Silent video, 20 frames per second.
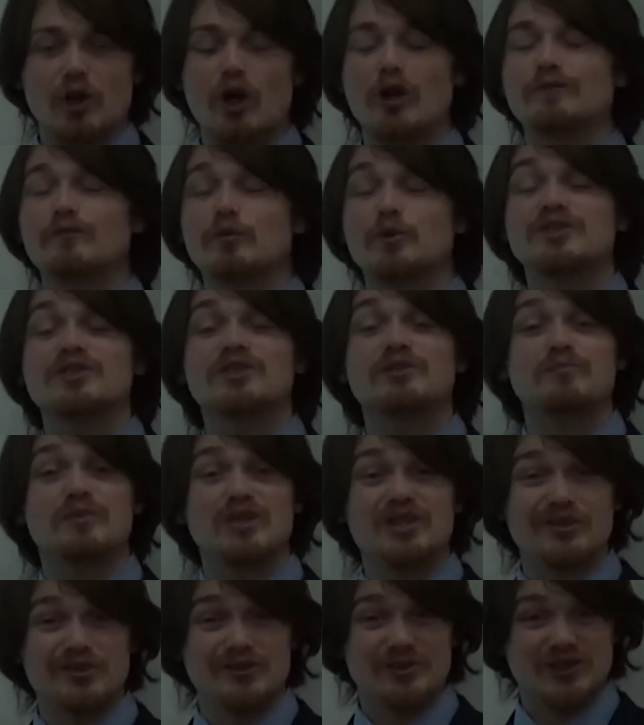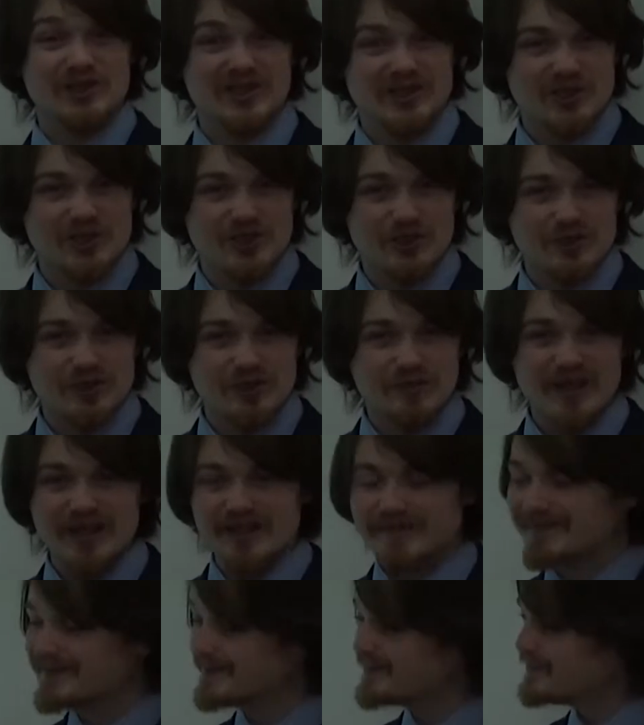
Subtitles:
All four speakers, excuse me.